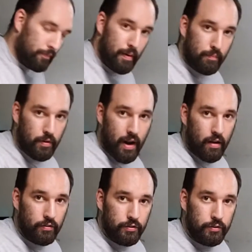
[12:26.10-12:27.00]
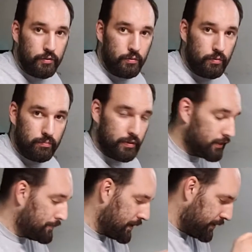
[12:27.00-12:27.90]
to remember how to put
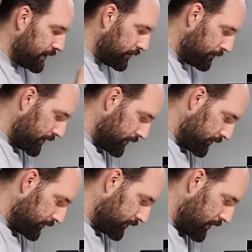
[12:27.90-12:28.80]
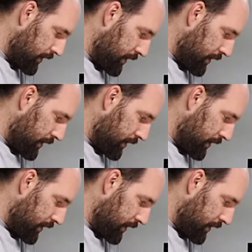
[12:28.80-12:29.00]
this back together because